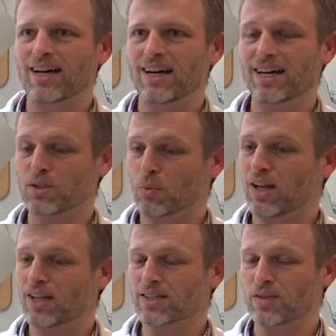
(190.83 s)
as
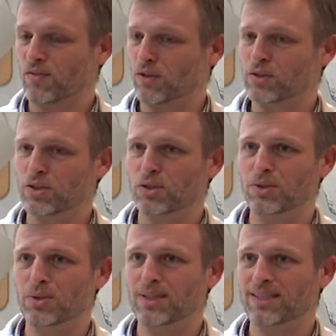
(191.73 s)
well as the first to
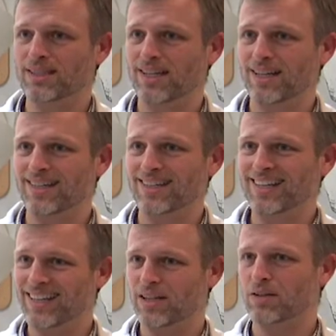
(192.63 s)
do it
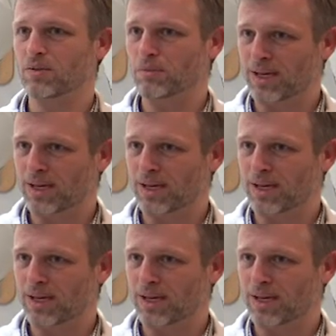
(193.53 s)
in